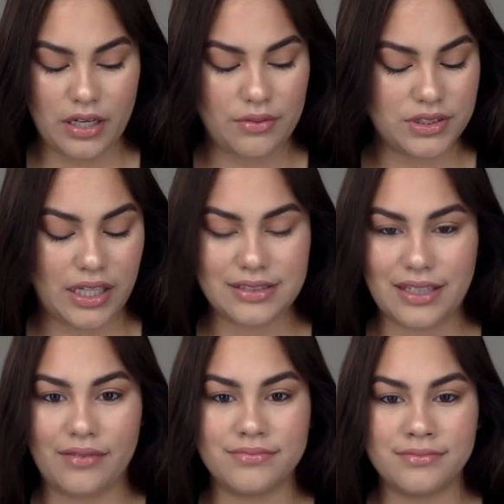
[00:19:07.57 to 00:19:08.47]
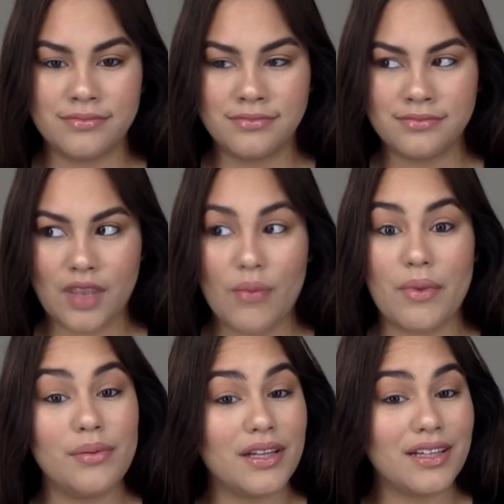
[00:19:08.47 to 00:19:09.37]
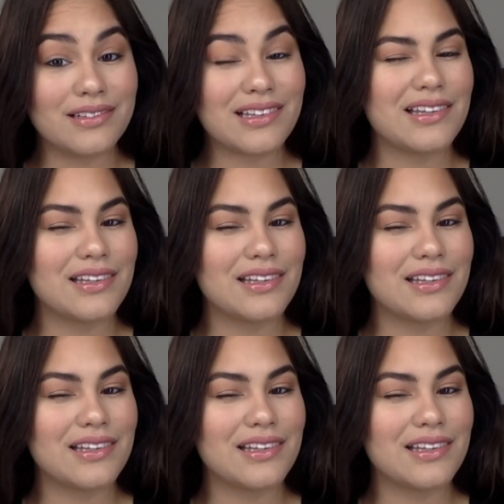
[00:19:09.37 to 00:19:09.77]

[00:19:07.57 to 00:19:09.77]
I was like, damn, Maybelline.